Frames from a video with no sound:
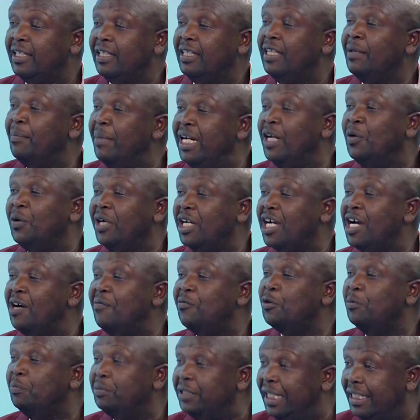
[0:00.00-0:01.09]
The money will come
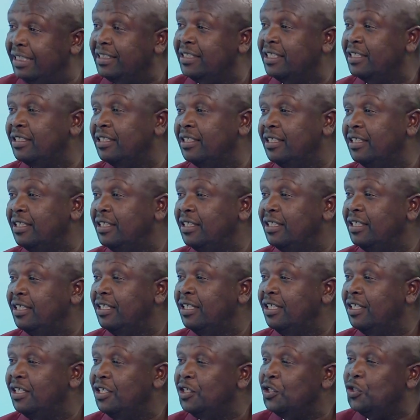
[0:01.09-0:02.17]
from taxes.
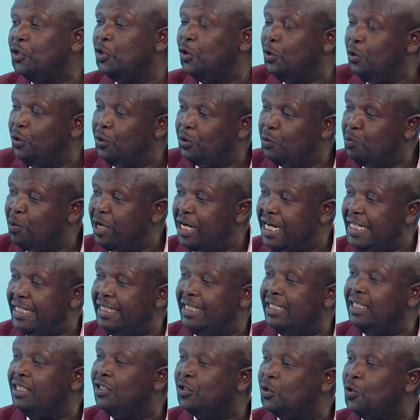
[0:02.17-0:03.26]
So
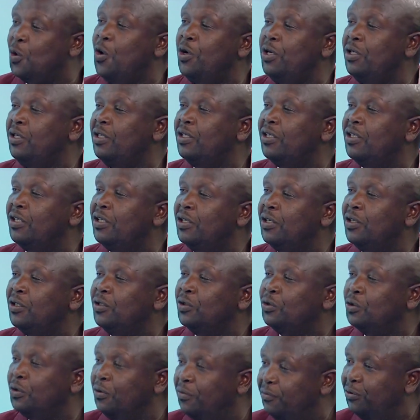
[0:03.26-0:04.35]
Mwananchi is going
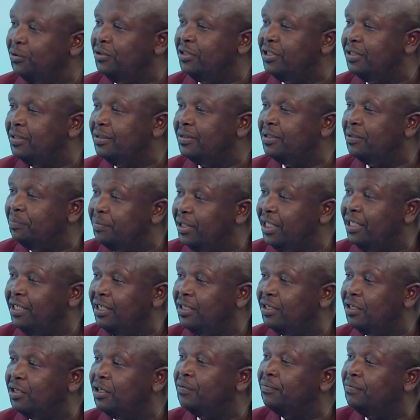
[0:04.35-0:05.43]
to foot the bill
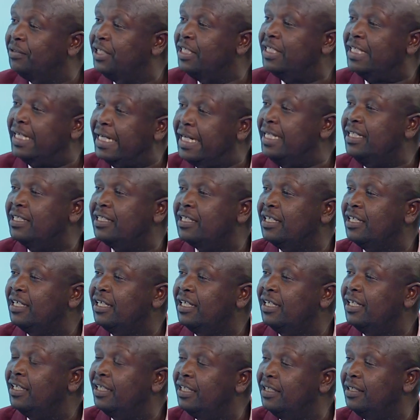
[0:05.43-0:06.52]
of these
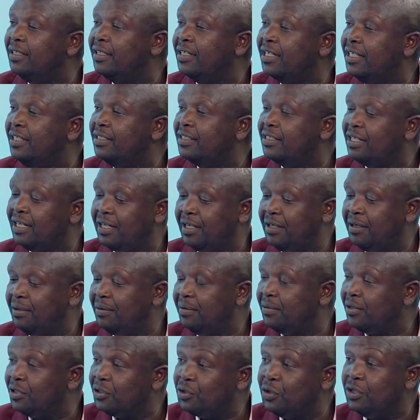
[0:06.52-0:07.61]
raised
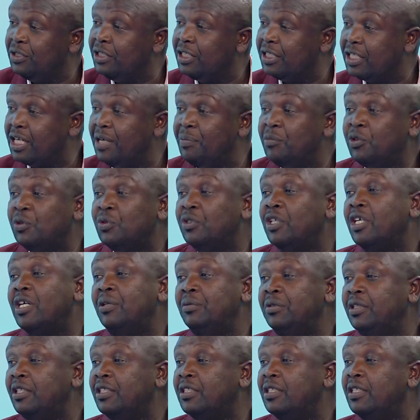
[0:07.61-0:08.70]
resources coming to the
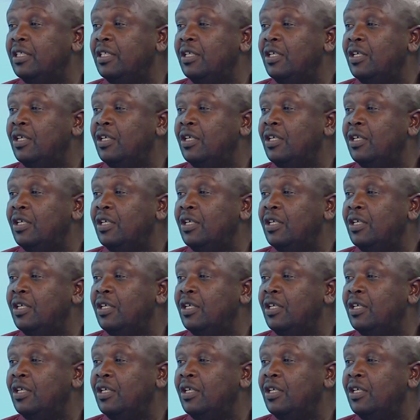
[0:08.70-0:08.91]
counties.